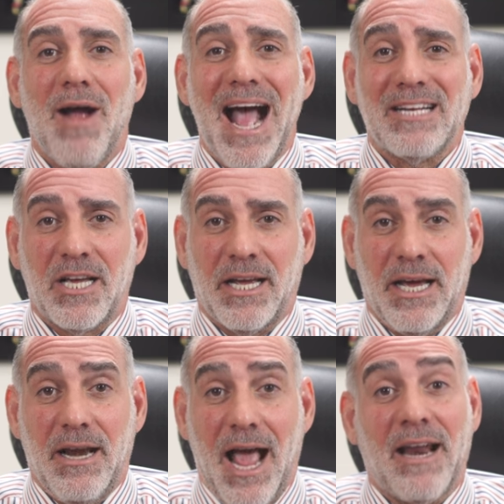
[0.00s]
your asking
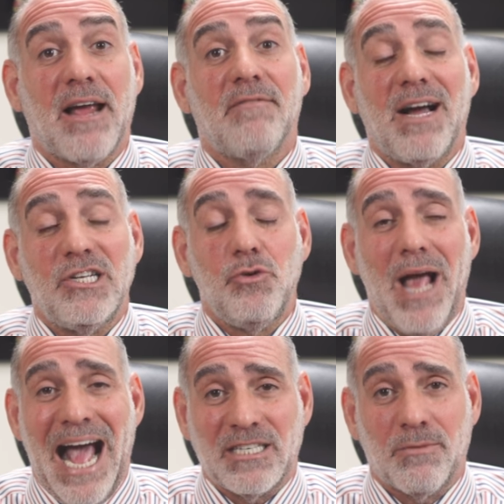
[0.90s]
it, and I invite you
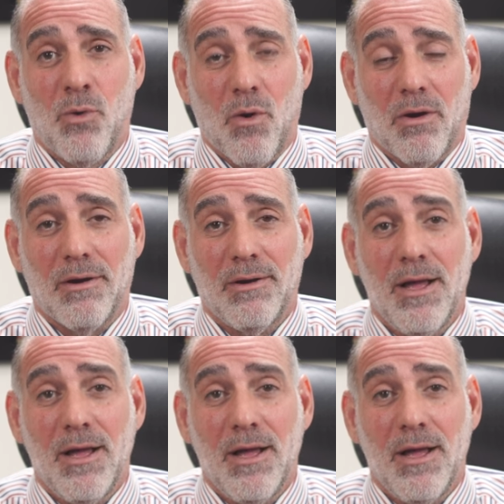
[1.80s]
to ask more.